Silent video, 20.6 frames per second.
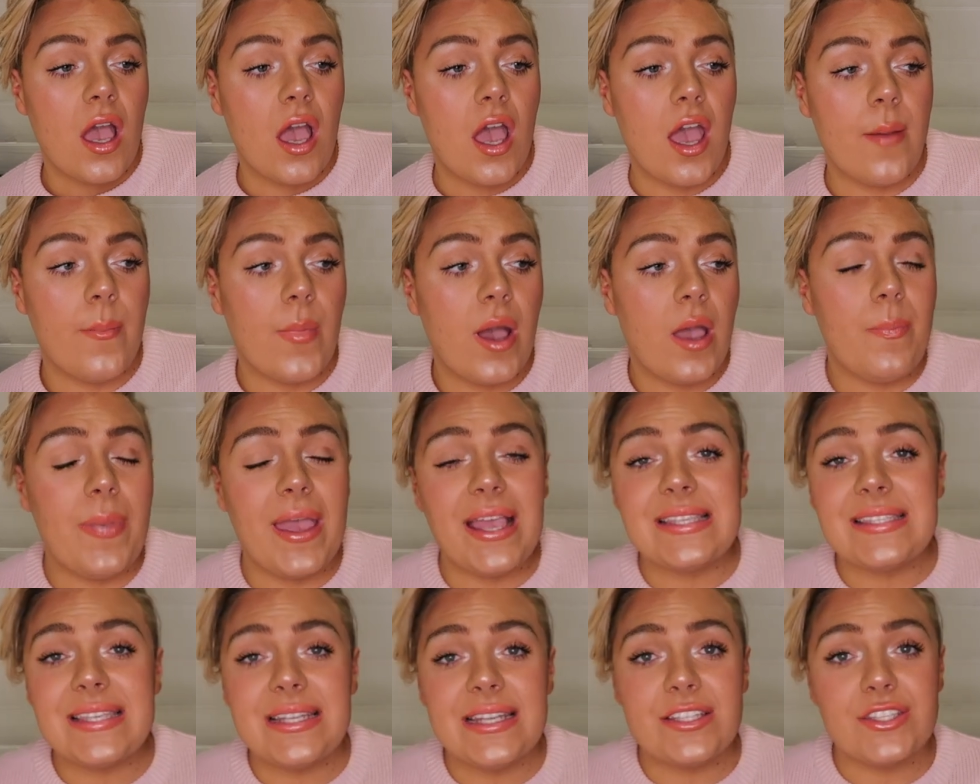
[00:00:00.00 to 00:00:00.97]
I
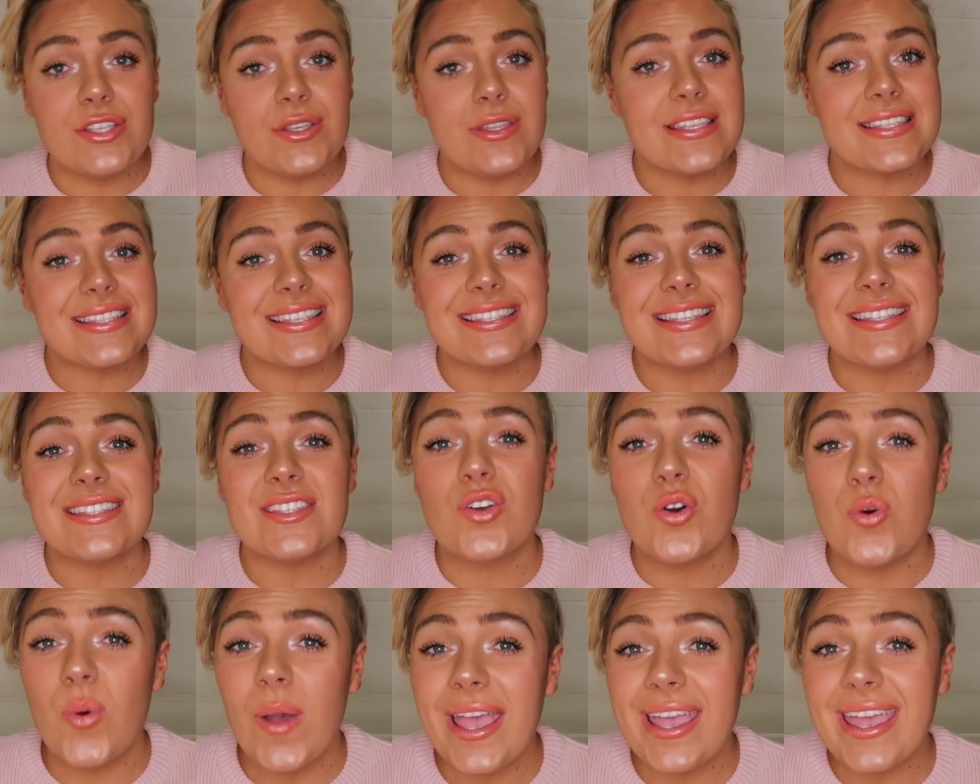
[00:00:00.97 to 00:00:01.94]
basically do this because it's
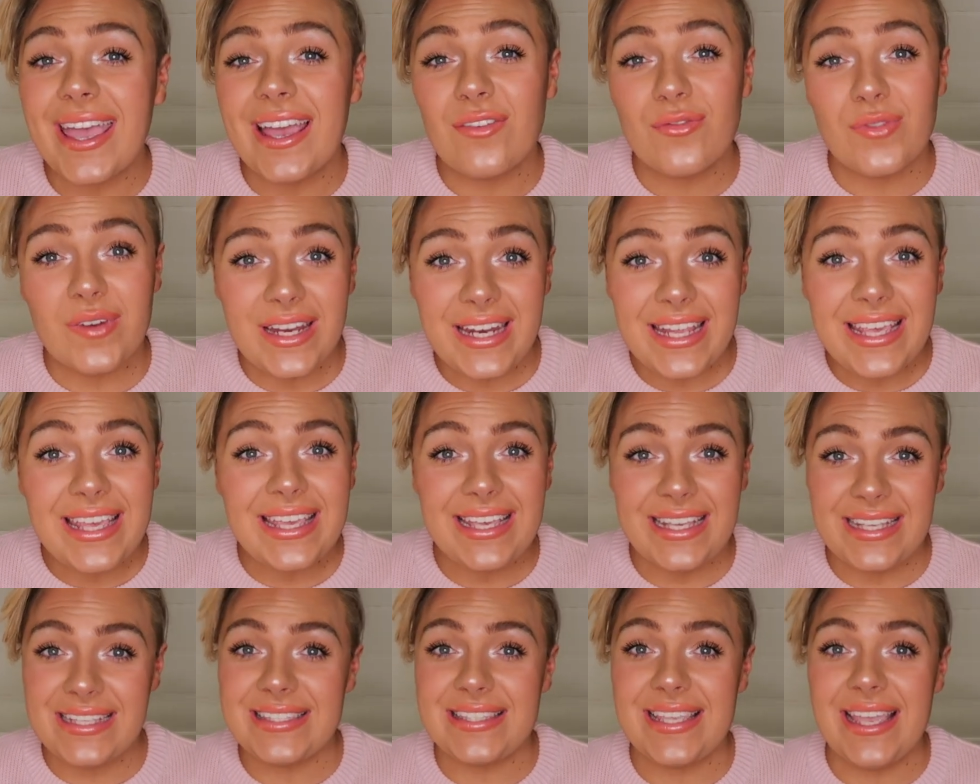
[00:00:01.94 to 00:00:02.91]
quick and really
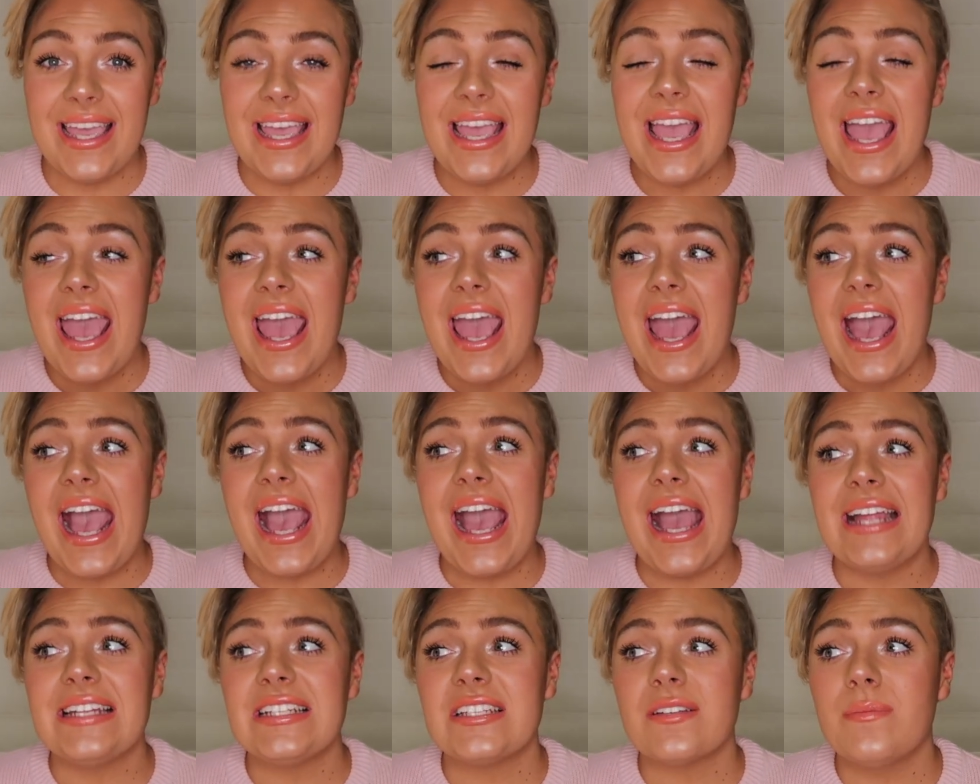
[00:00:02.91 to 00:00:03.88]
easy,
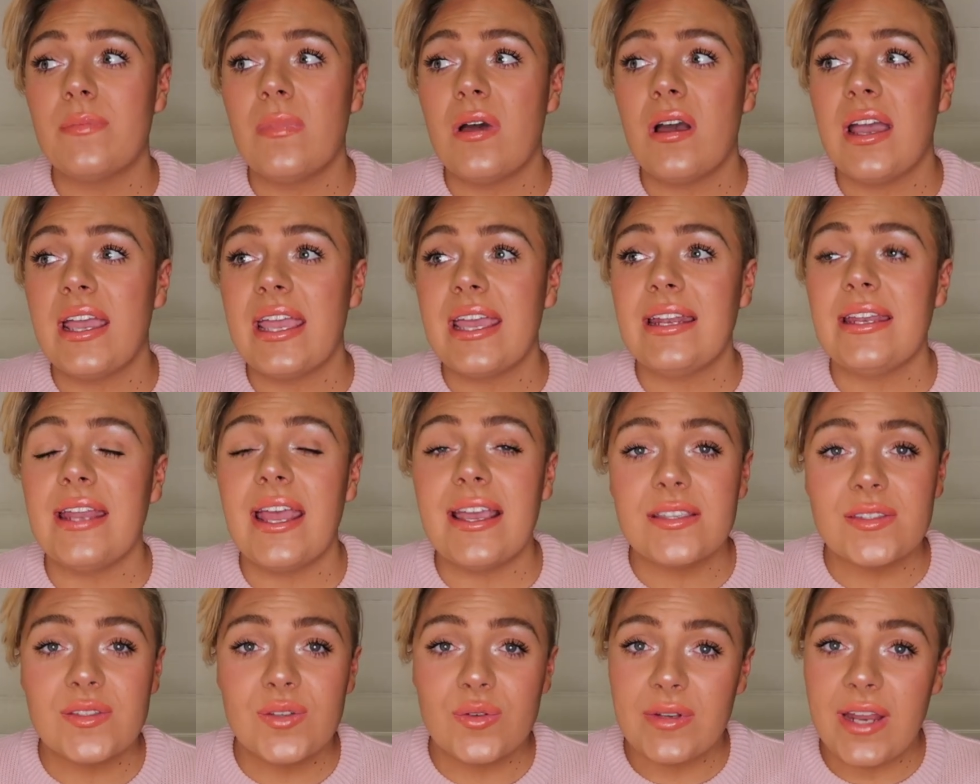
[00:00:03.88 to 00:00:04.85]
and my
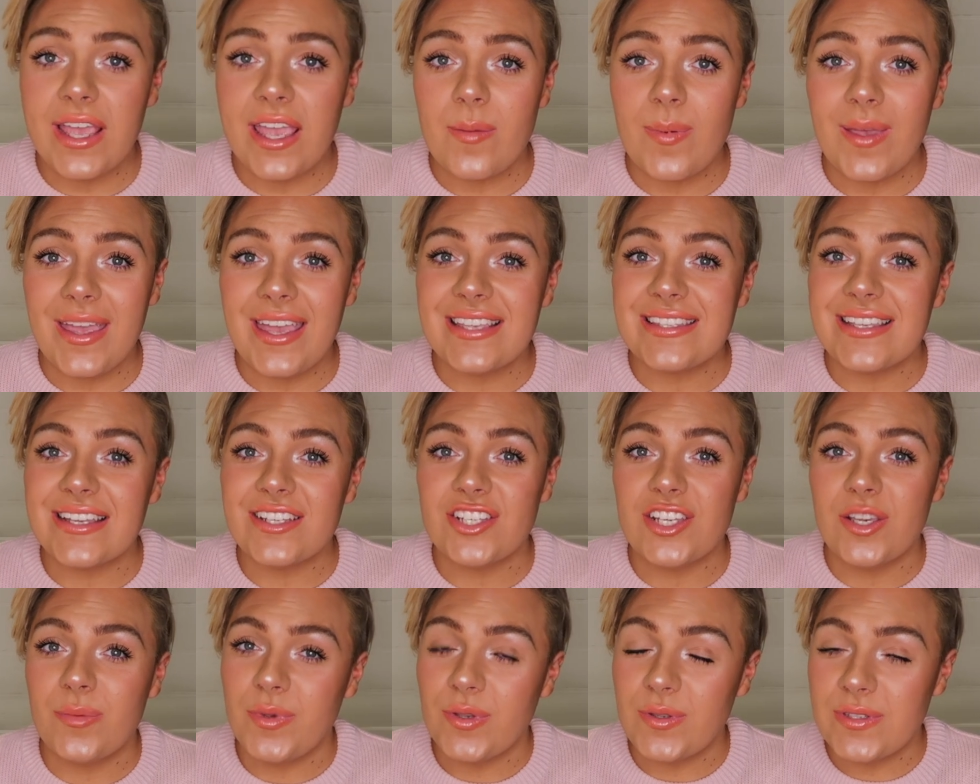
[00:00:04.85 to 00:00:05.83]
next door neighbor is
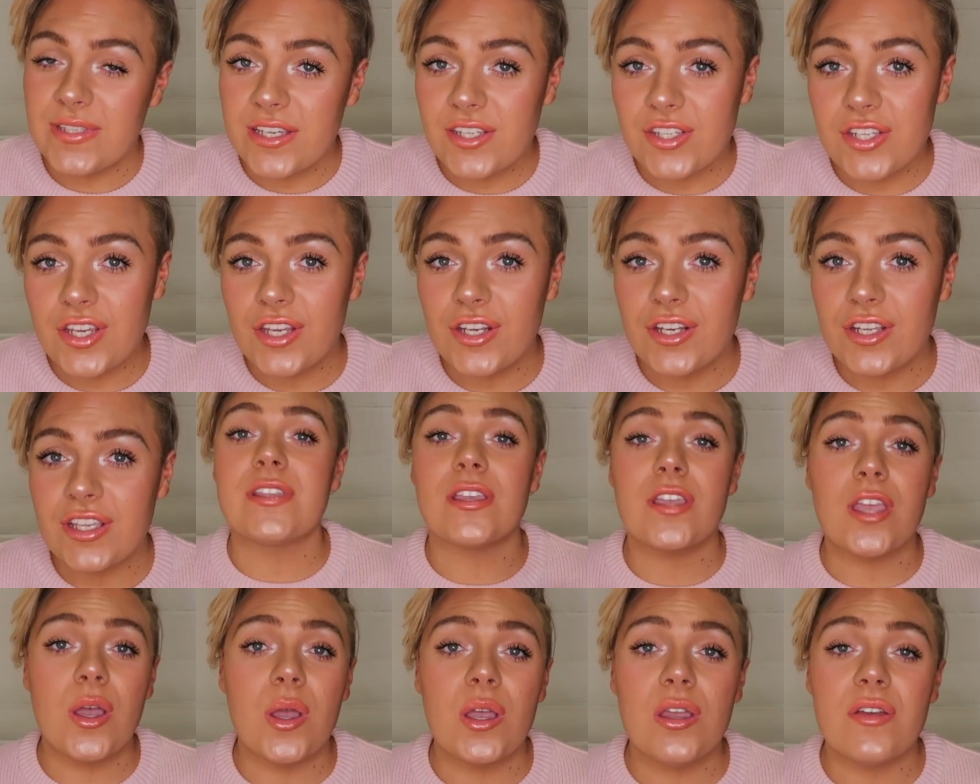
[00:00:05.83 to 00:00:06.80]
actually a beautician, so I
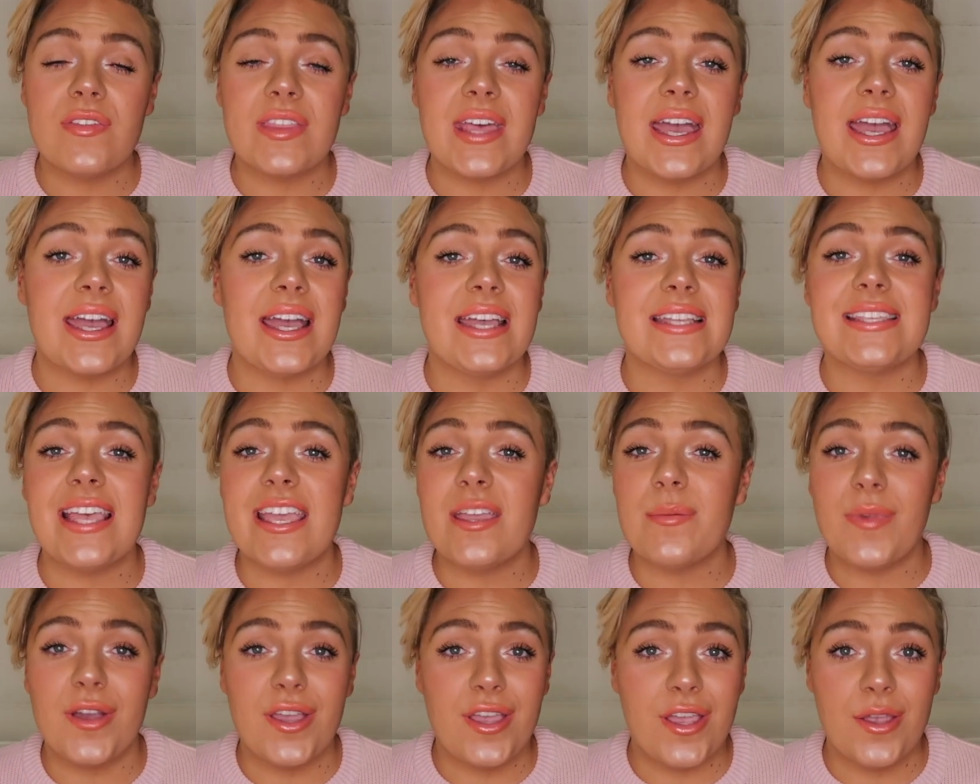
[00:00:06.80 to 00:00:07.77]
go over there, I
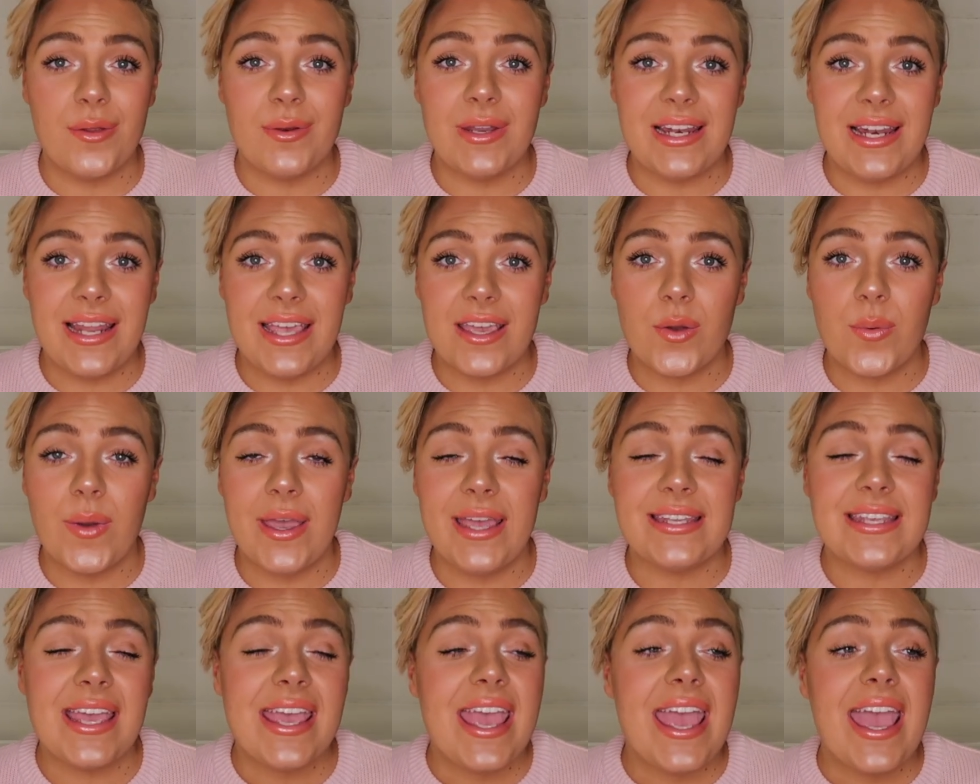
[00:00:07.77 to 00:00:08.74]
take my own
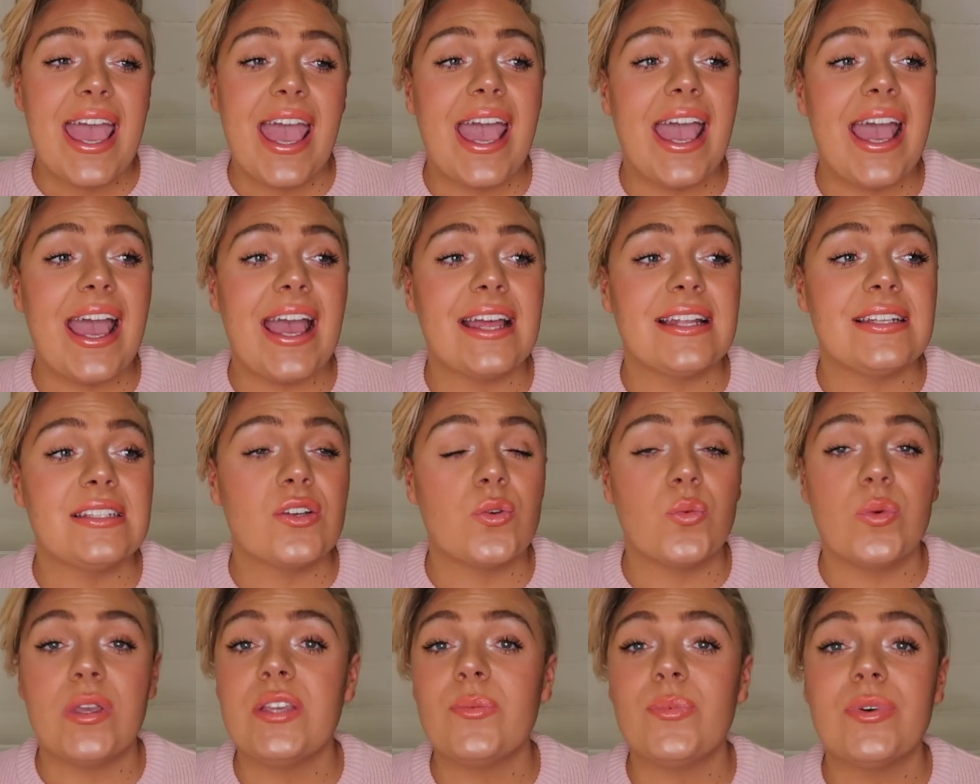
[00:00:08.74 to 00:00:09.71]
liquid, and
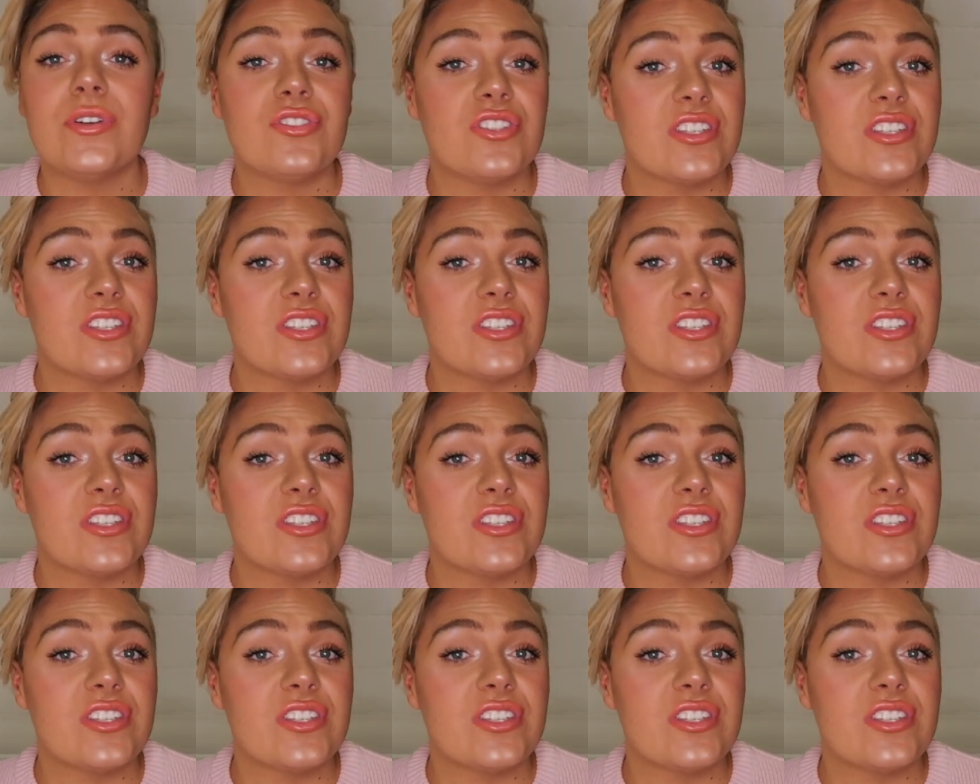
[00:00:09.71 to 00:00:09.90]
we will